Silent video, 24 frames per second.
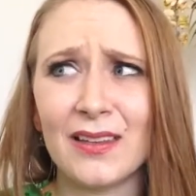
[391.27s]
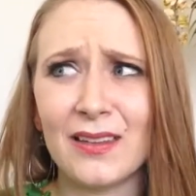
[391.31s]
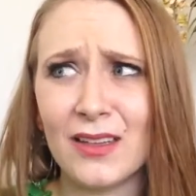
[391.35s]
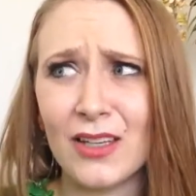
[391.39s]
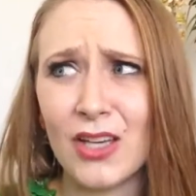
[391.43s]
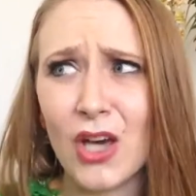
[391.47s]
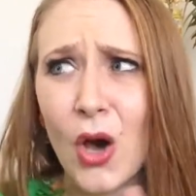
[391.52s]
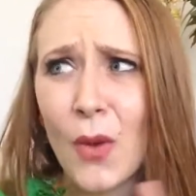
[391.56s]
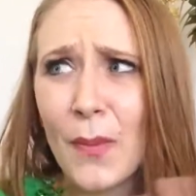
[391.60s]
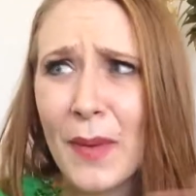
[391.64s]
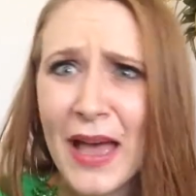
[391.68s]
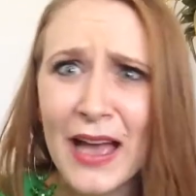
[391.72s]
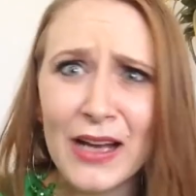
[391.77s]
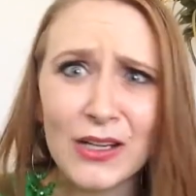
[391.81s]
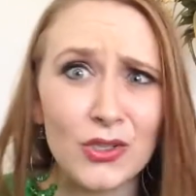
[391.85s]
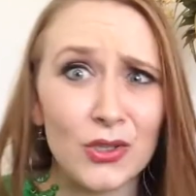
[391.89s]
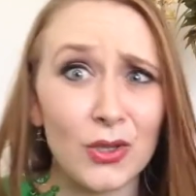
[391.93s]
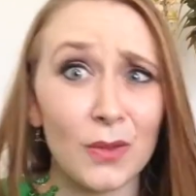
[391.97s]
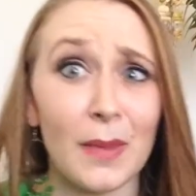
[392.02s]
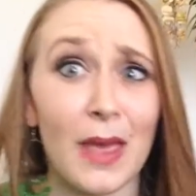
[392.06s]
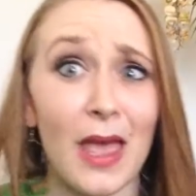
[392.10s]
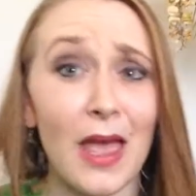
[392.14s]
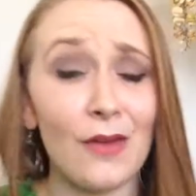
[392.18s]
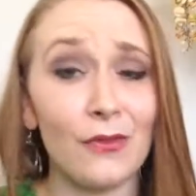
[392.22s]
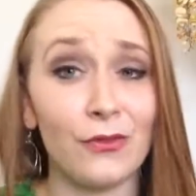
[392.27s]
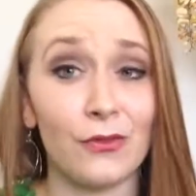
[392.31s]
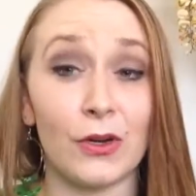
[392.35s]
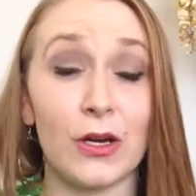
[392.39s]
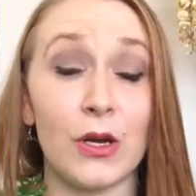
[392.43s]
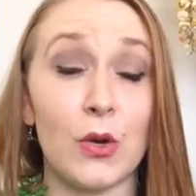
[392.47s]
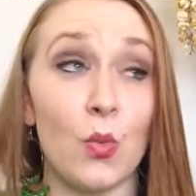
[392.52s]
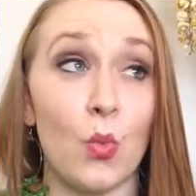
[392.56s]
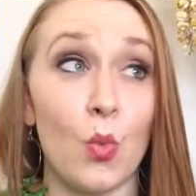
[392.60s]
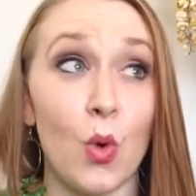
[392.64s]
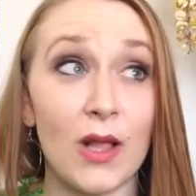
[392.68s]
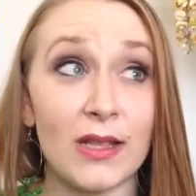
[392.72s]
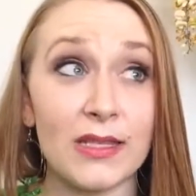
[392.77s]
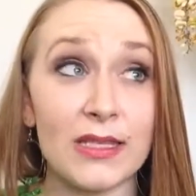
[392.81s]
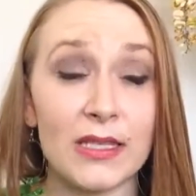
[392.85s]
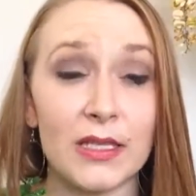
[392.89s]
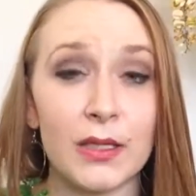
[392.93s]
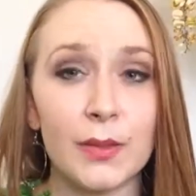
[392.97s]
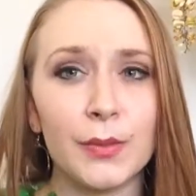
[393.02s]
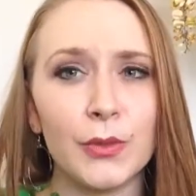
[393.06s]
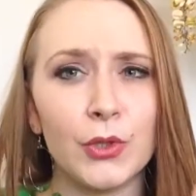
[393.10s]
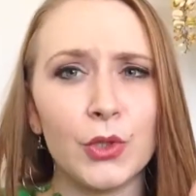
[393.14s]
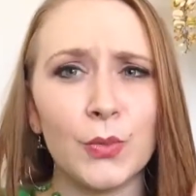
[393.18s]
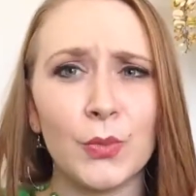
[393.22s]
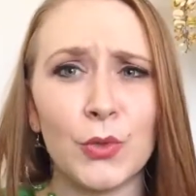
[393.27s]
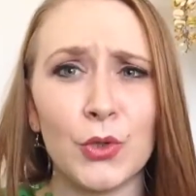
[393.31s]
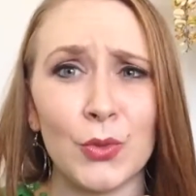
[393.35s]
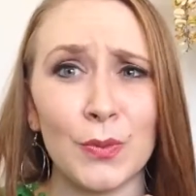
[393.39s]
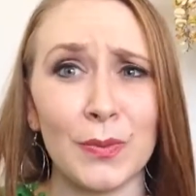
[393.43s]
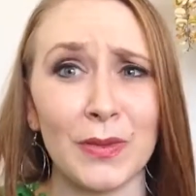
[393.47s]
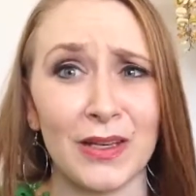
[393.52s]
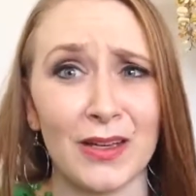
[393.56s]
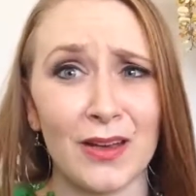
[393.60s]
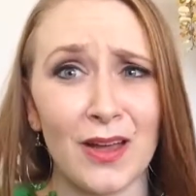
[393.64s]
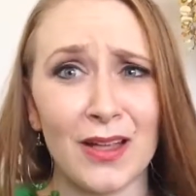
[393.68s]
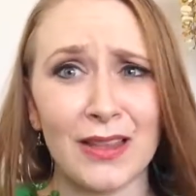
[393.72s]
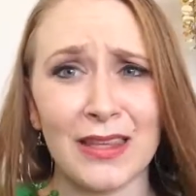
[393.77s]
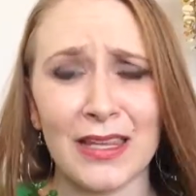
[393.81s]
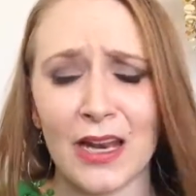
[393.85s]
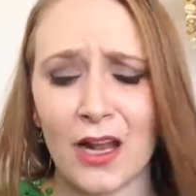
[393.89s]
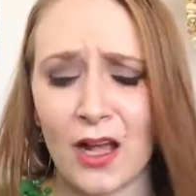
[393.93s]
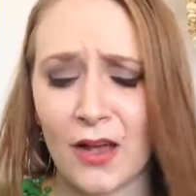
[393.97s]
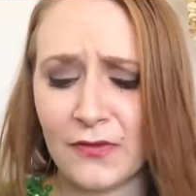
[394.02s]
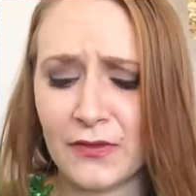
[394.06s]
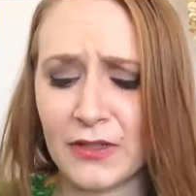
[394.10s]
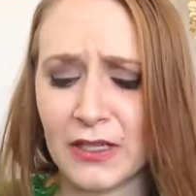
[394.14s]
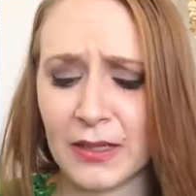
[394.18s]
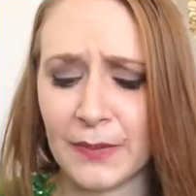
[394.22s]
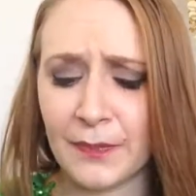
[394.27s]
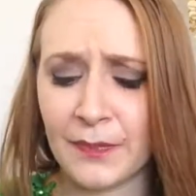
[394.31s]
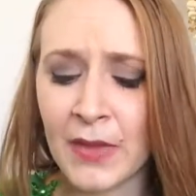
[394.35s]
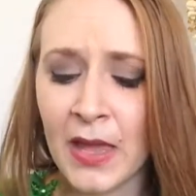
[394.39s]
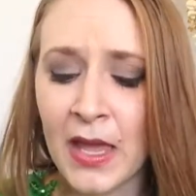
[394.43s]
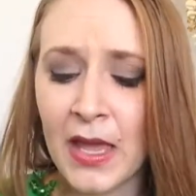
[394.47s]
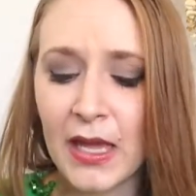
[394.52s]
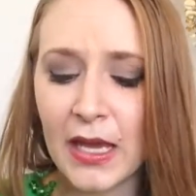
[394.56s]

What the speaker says: go back to them every once in a blue moon, but not that often.